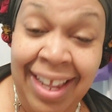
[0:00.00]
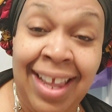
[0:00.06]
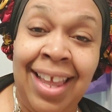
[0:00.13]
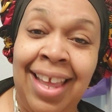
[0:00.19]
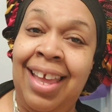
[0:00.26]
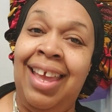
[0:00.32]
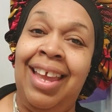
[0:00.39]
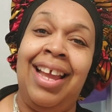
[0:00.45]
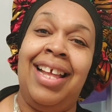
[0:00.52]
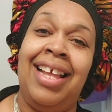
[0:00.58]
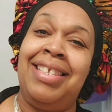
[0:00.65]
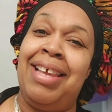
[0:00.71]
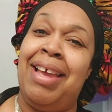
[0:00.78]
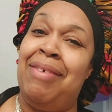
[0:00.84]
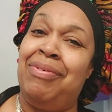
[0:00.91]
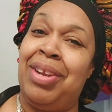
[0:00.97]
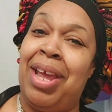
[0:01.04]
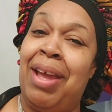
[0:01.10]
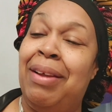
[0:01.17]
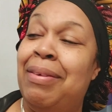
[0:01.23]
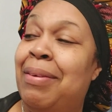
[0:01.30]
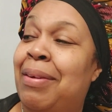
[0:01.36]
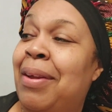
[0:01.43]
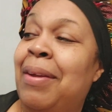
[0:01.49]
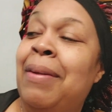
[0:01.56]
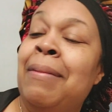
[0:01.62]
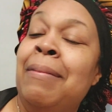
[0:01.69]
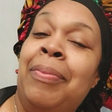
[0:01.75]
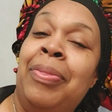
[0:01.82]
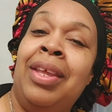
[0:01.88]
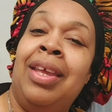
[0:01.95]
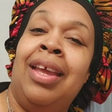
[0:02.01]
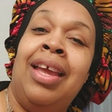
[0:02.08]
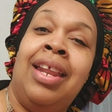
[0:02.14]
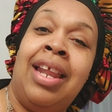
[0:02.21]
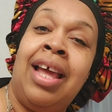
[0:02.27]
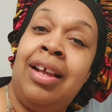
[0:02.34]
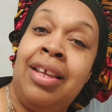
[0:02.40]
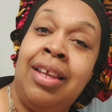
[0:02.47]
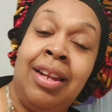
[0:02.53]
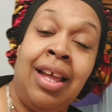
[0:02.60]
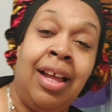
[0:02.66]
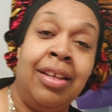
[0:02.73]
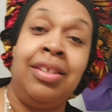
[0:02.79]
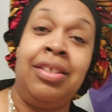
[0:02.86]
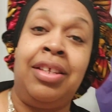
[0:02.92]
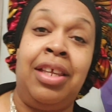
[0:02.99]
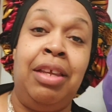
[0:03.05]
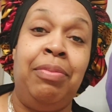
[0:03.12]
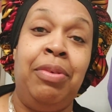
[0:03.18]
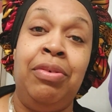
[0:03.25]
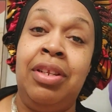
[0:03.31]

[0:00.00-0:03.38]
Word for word: I ain't got time for that. Yeah, and I just keep using the